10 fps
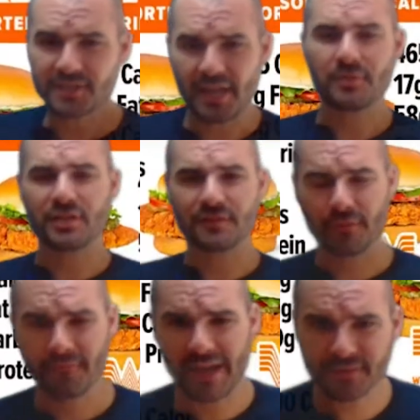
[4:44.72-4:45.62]
sandwiches
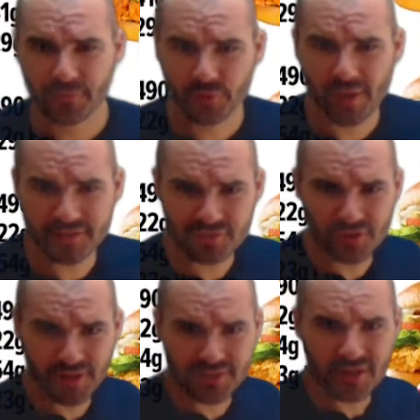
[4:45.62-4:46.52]
from fast food
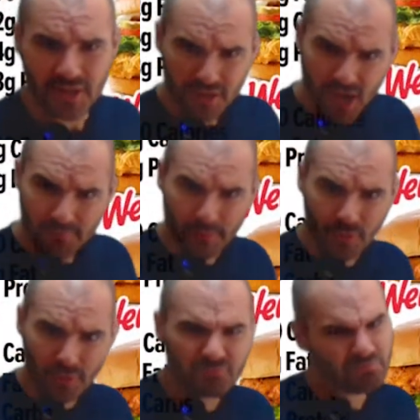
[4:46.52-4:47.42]
restaurants.
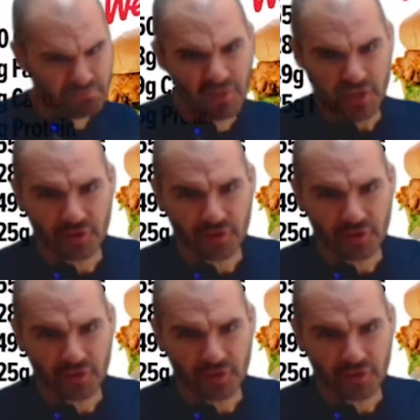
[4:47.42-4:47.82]
Comparable, but